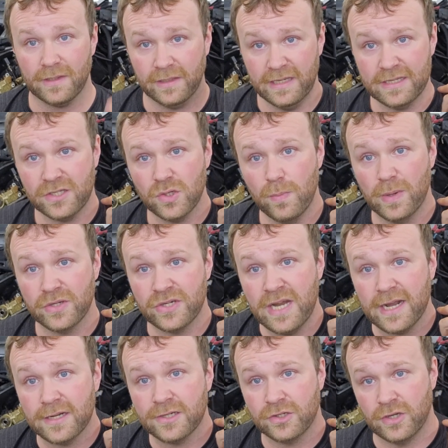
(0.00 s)
Get so much
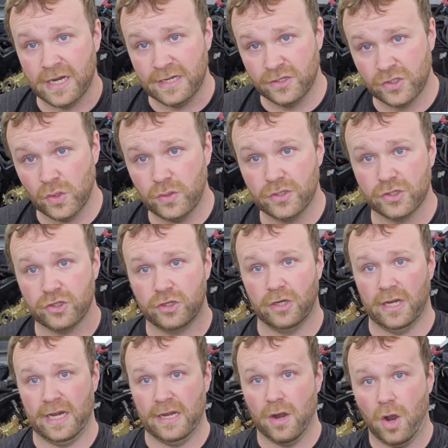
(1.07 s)
neck strain, shoulder
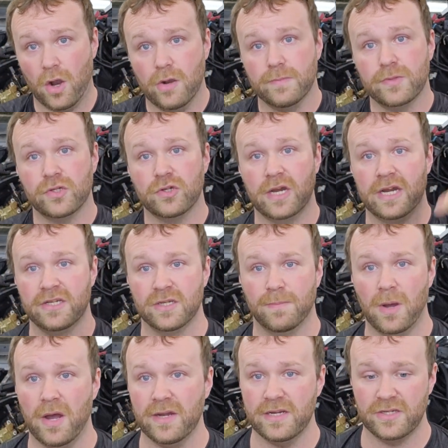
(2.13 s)
strain, arm strains. Your
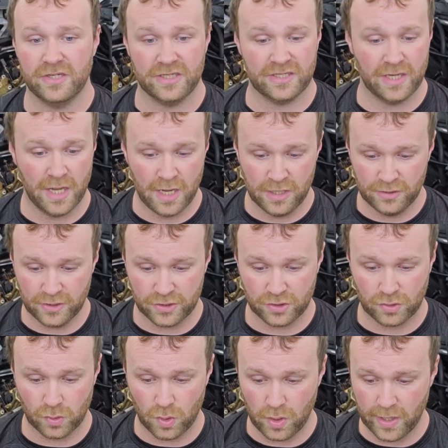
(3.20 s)
body is just
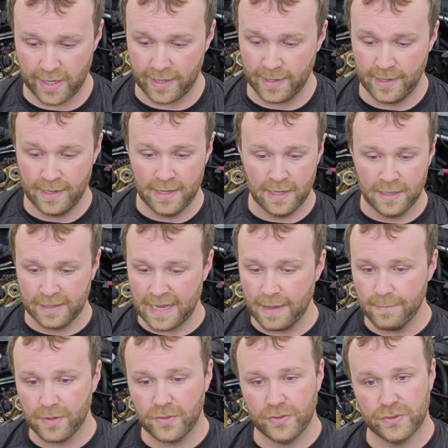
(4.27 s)
destroyed.
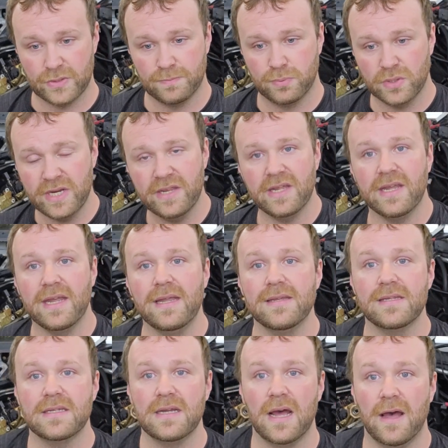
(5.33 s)
Chemicals, breathing in
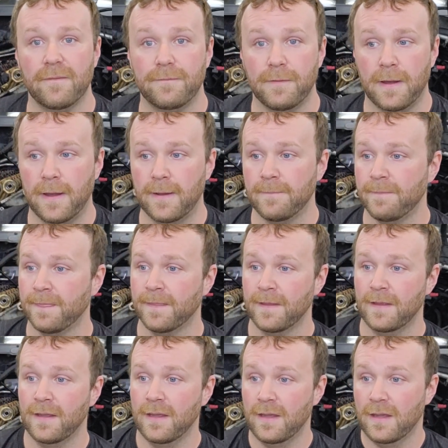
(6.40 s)
stuff.
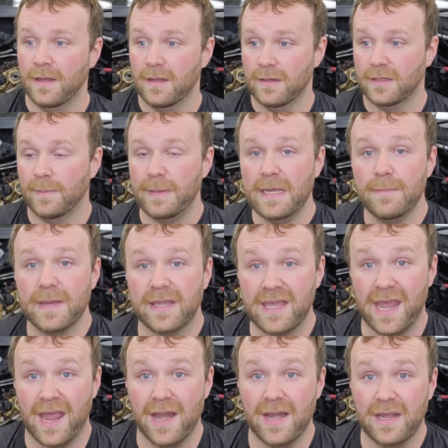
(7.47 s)
To be a
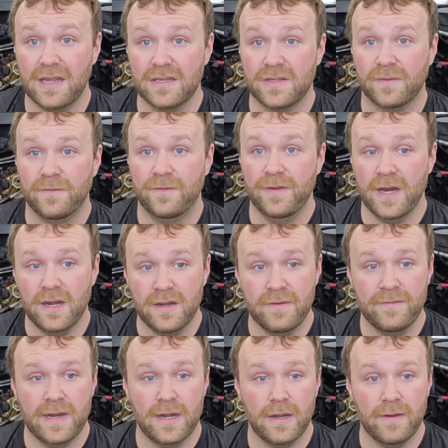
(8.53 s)
mechanic is a very,
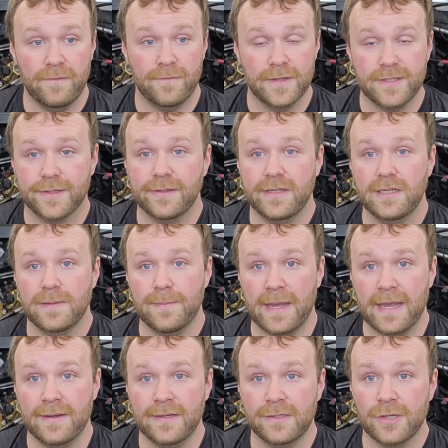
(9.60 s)
very physically
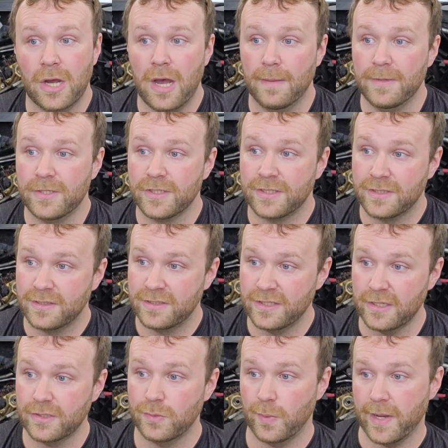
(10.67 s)
demanding job. It just
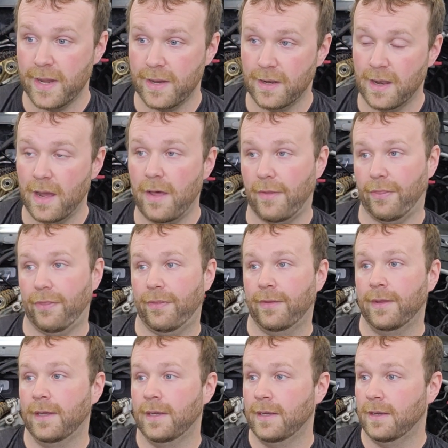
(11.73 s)
sucks away at your health.
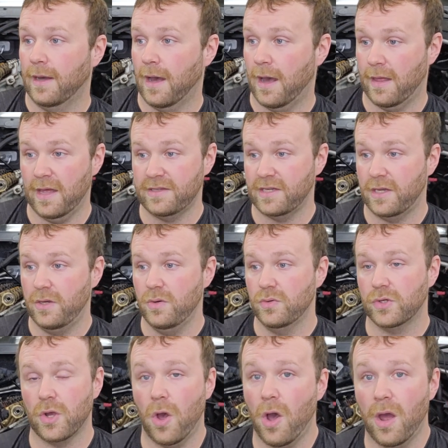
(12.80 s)
That's a
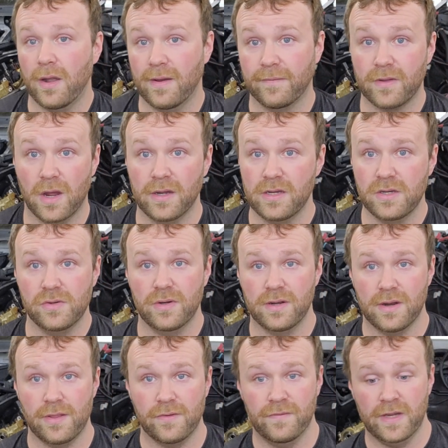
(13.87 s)
huge con. I've gone into it
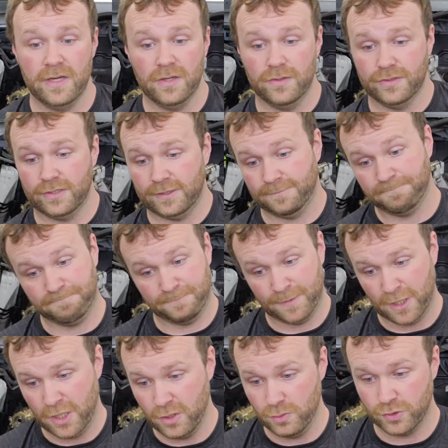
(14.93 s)
in other videos.
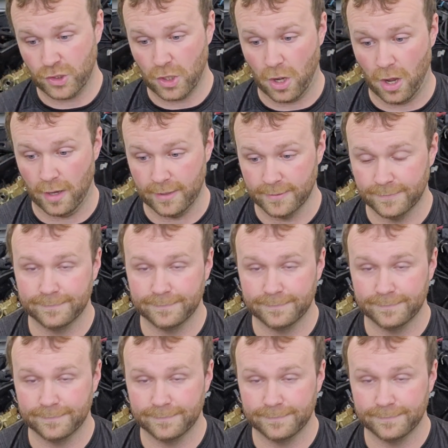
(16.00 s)
Huge con.